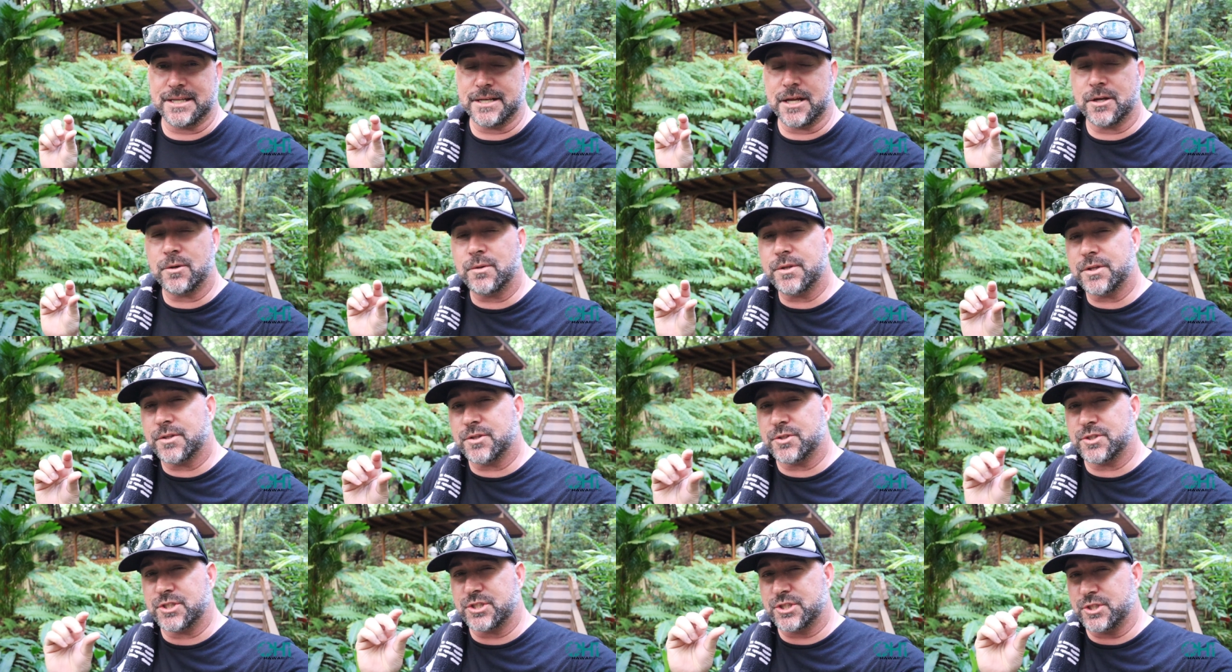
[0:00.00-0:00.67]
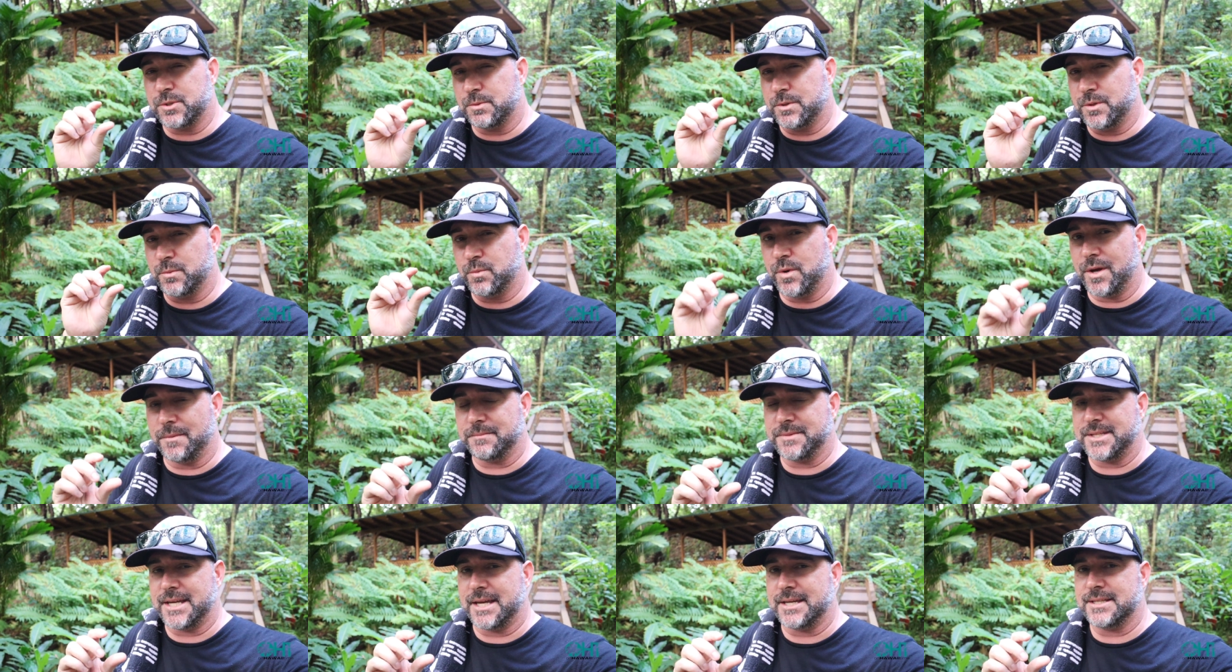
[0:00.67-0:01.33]
And not only they're just doing
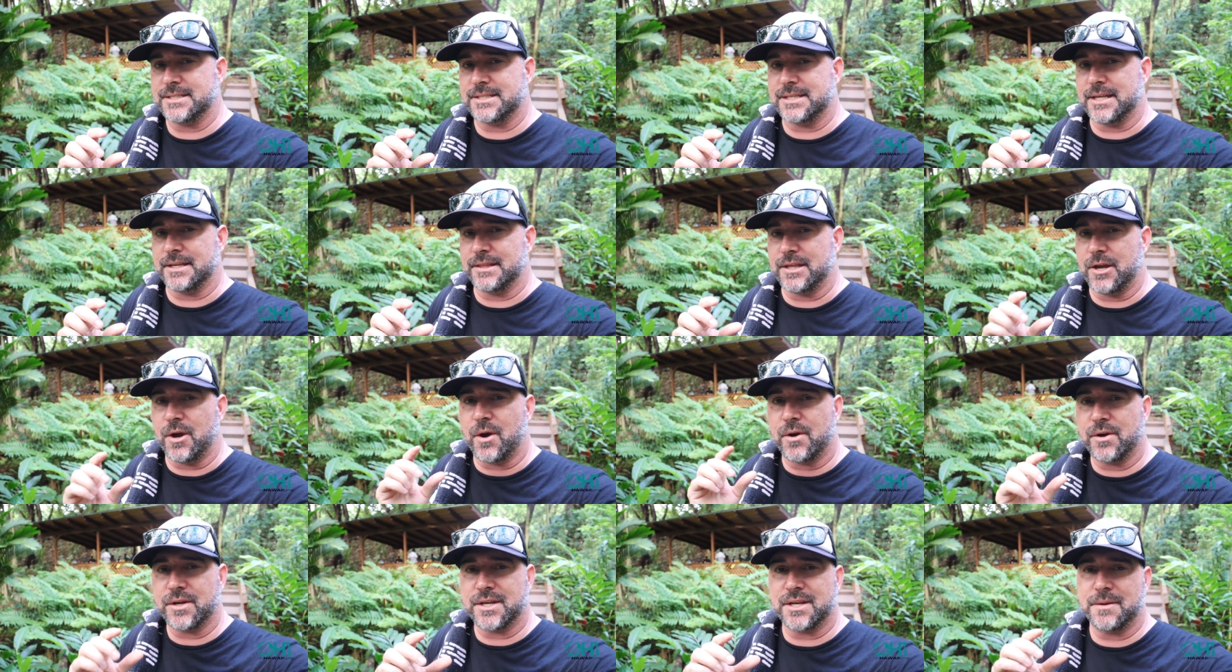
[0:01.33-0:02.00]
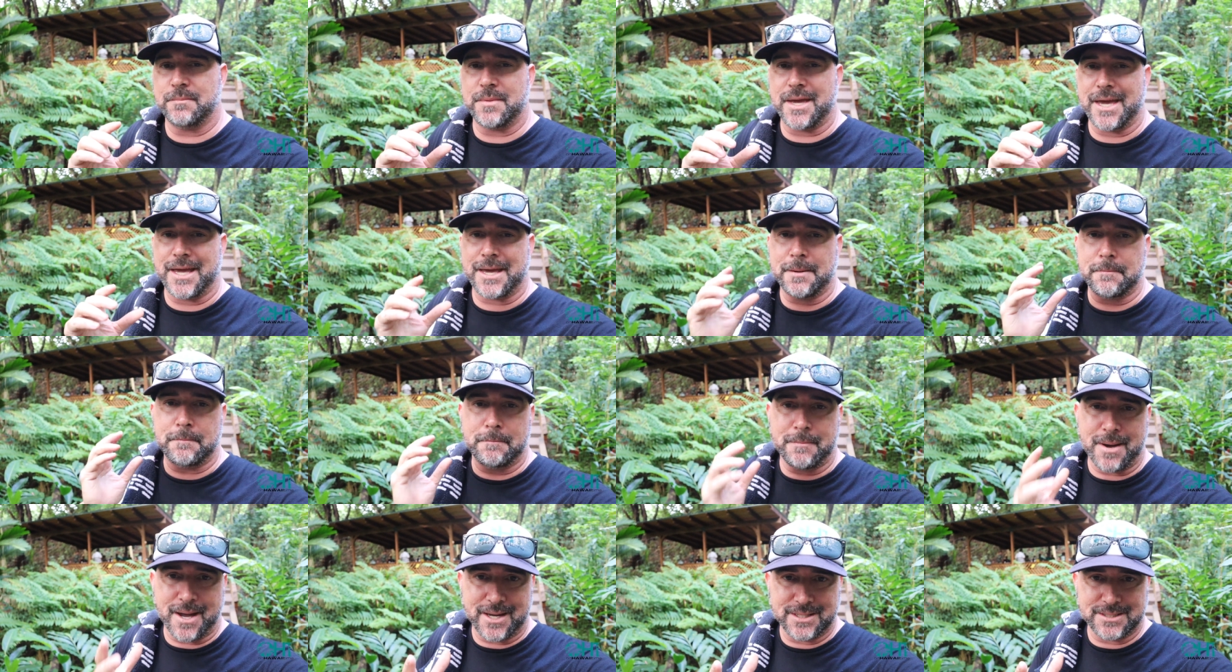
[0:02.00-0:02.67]
rum tasting, they are gonna make
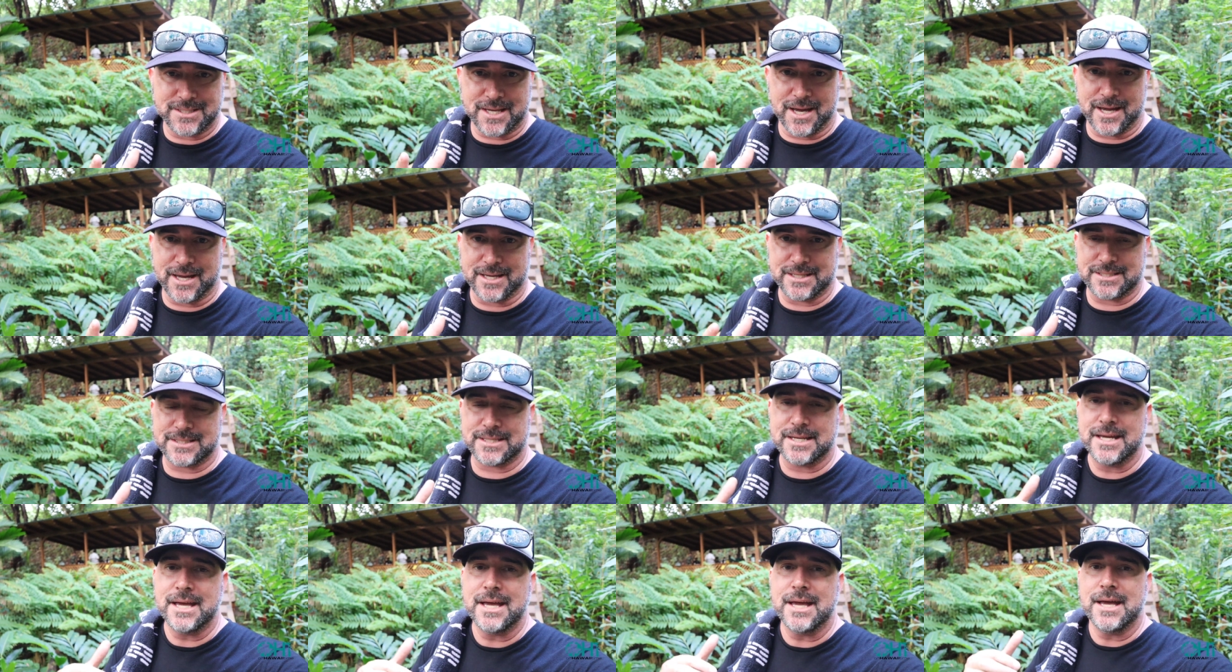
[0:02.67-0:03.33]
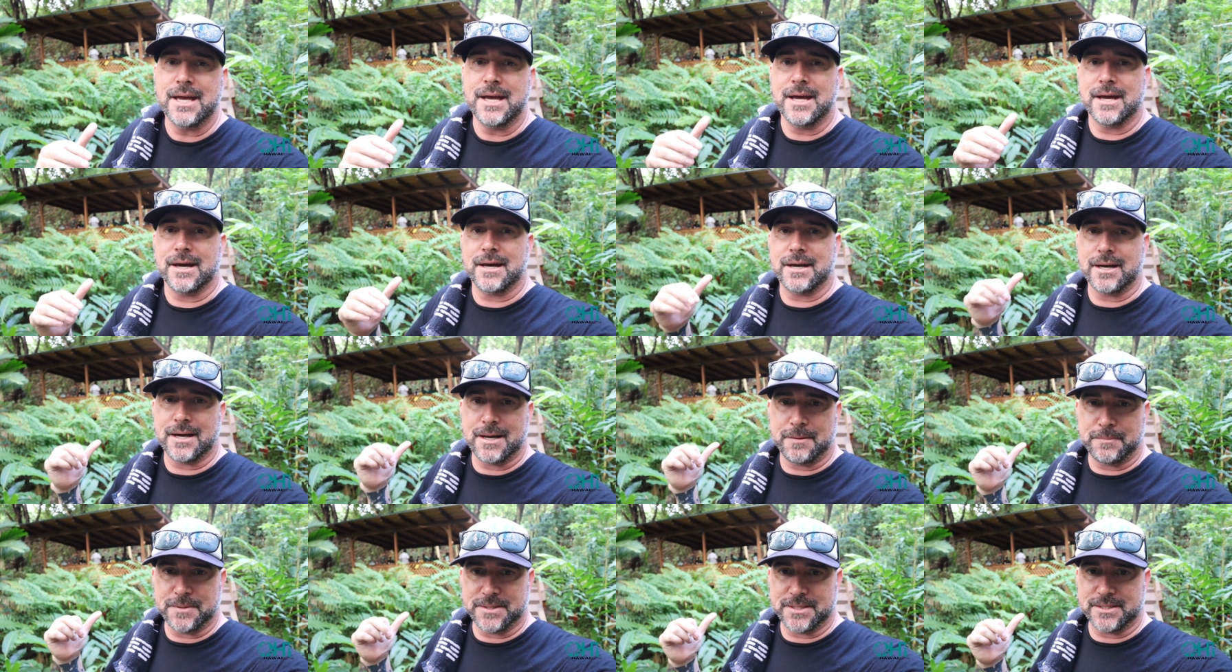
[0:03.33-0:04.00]
Mai Tais
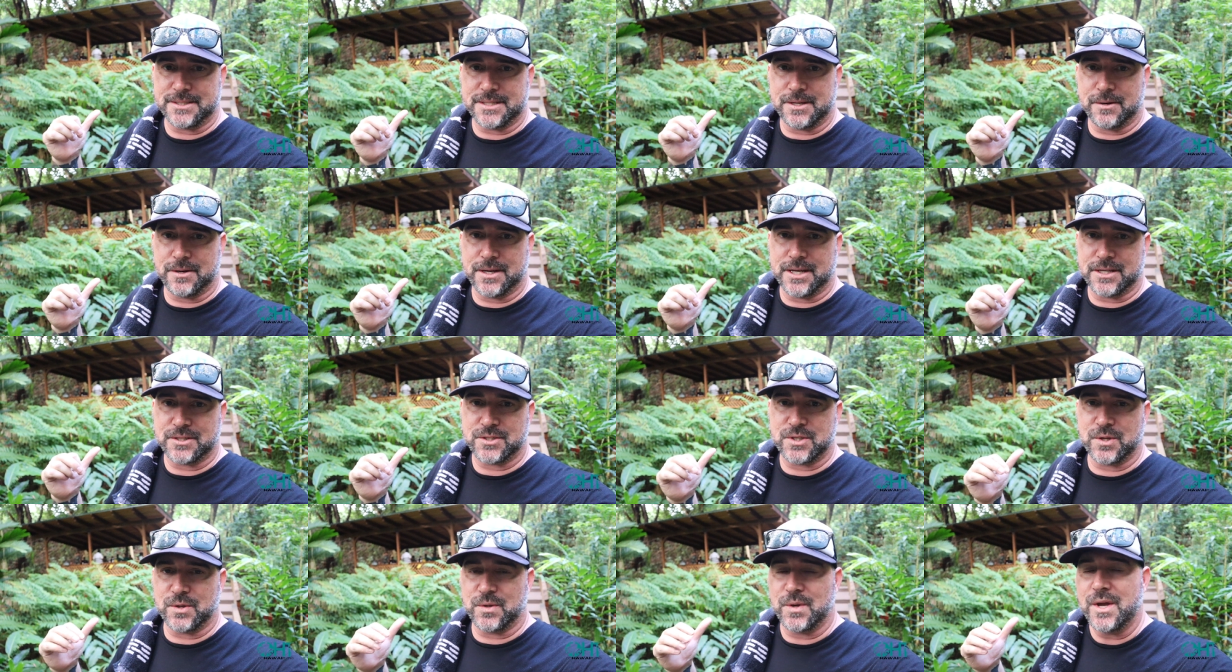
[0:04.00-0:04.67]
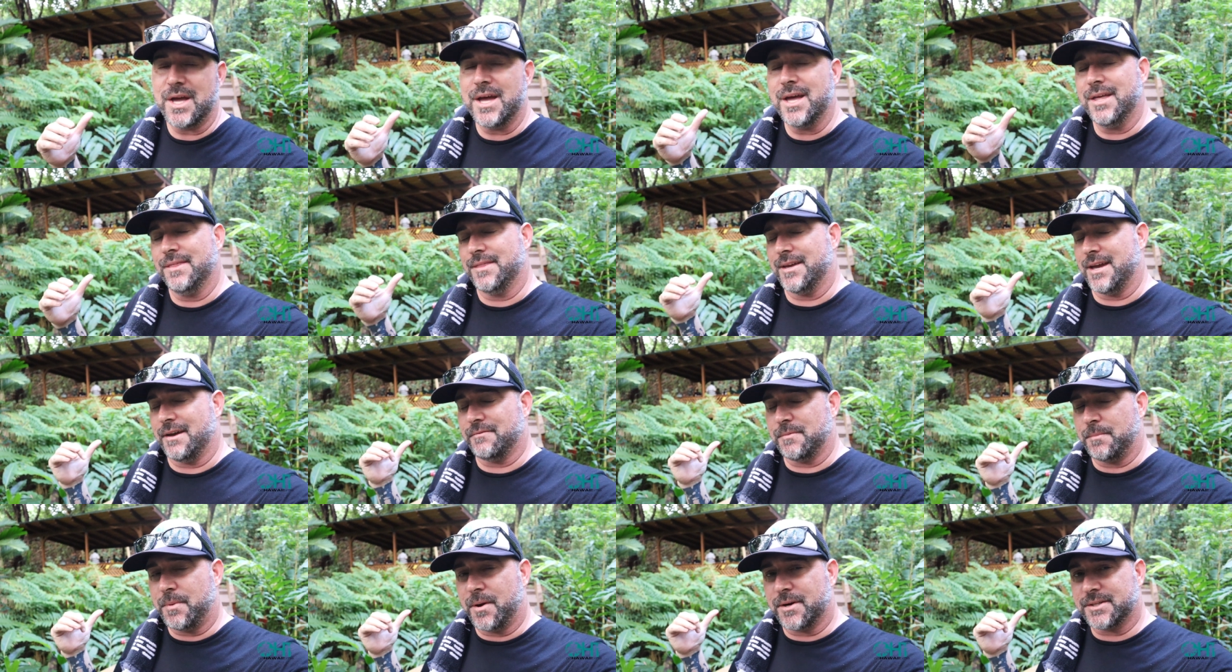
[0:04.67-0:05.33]
up in this area. So they
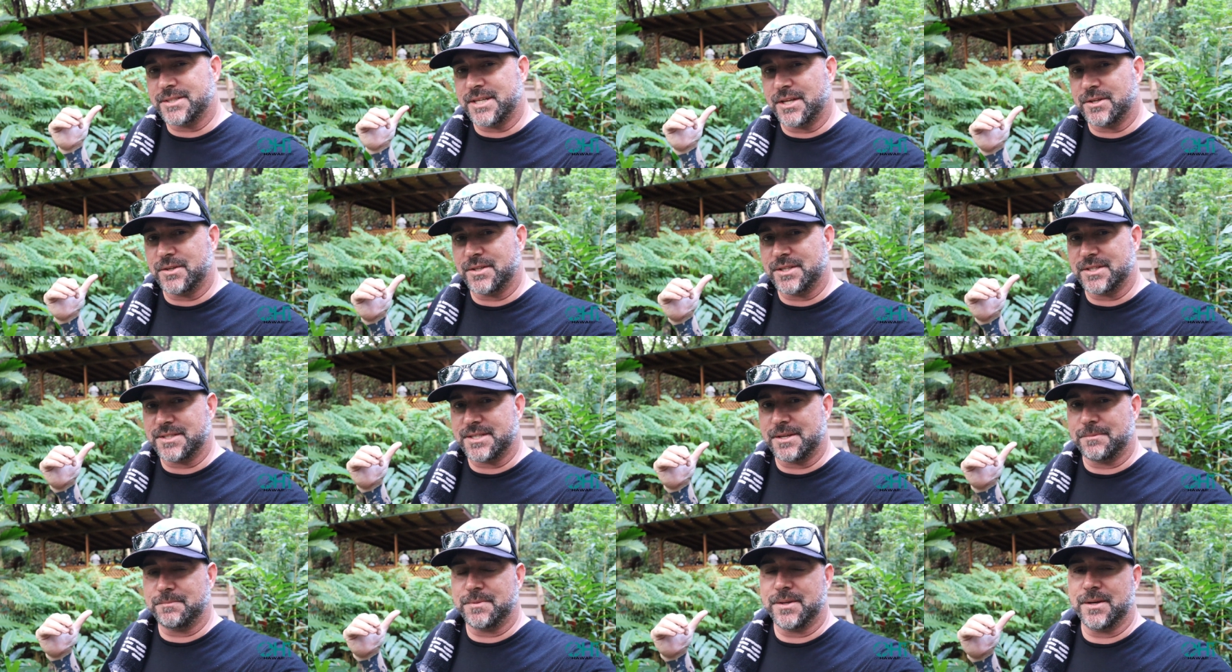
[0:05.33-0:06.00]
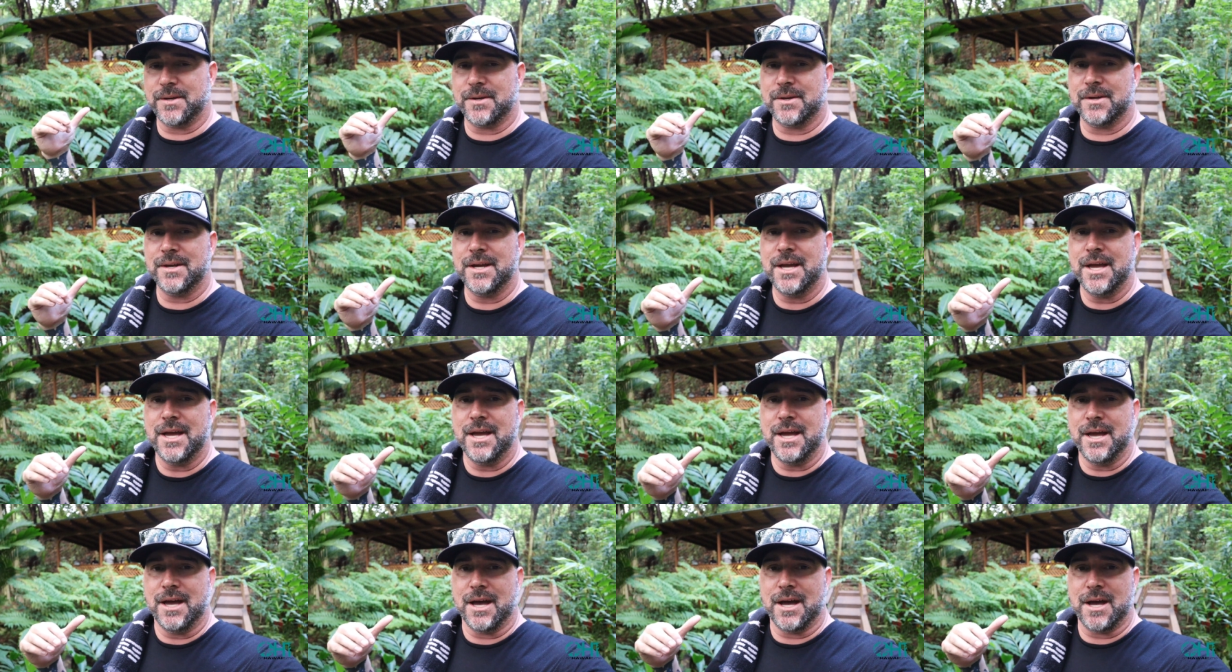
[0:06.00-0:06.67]
have a bartender that's up there
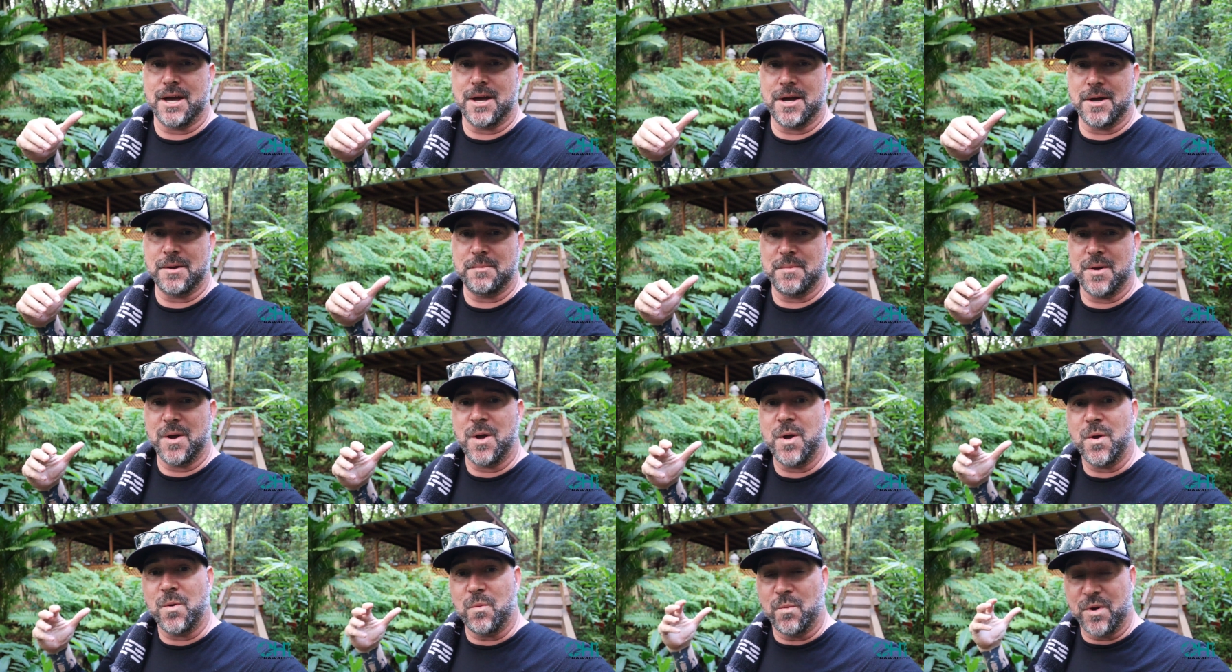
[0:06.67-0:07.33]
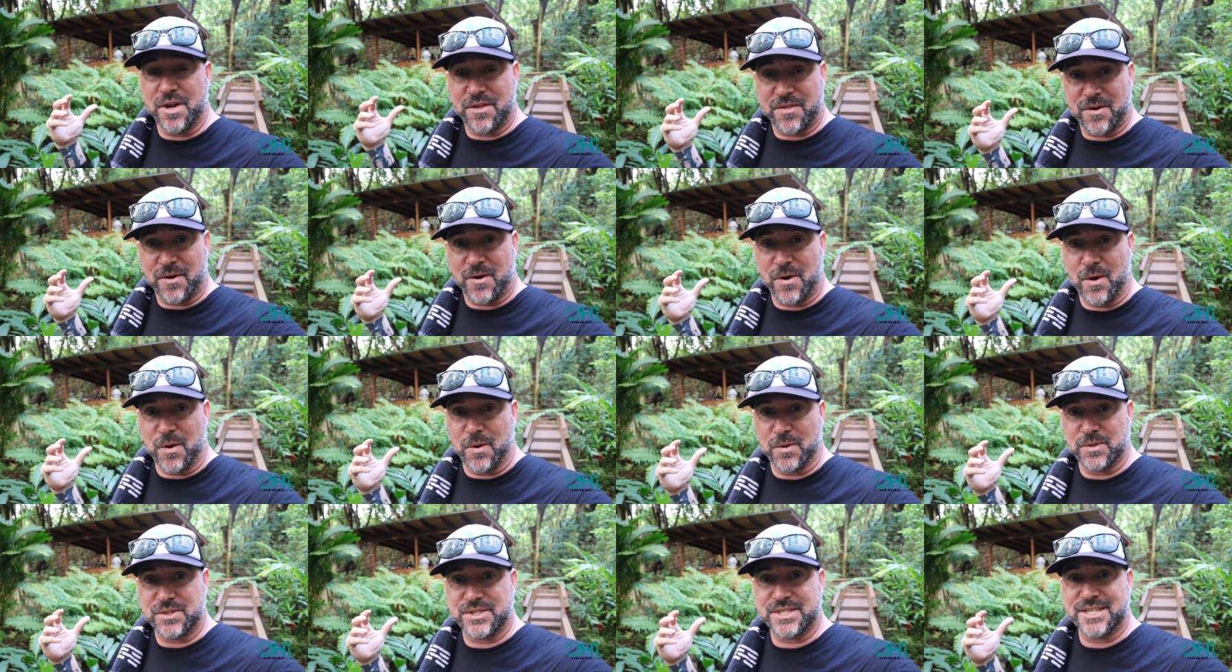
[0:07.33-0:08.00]
with our
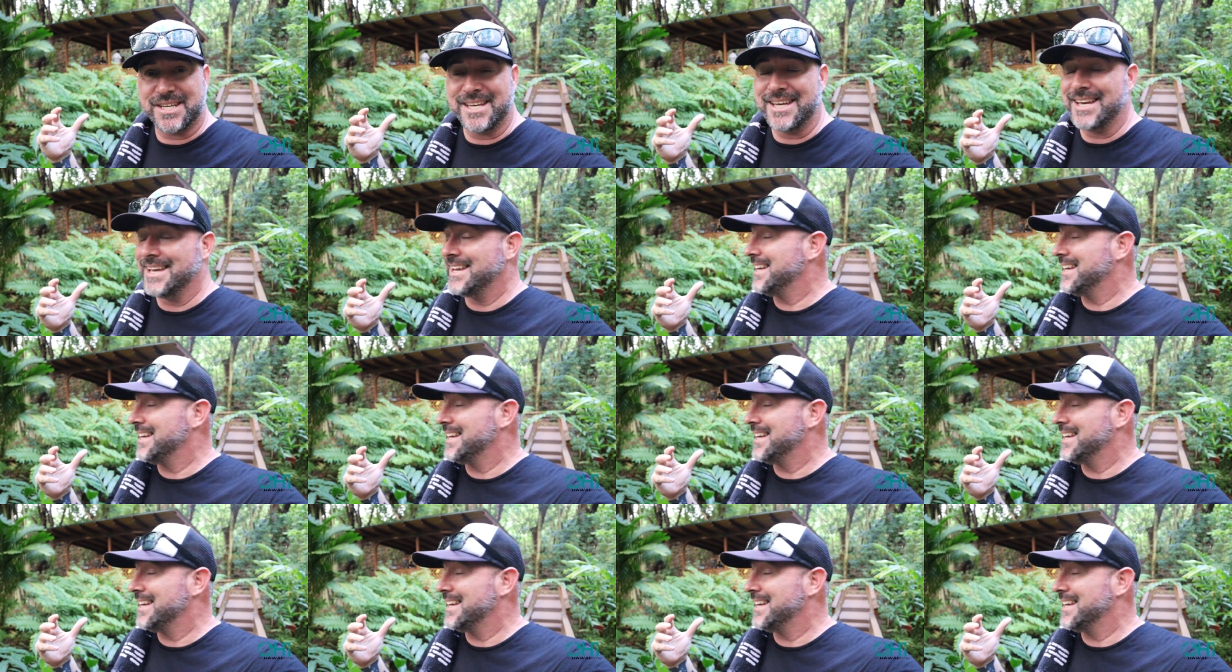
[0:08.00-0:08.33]
host.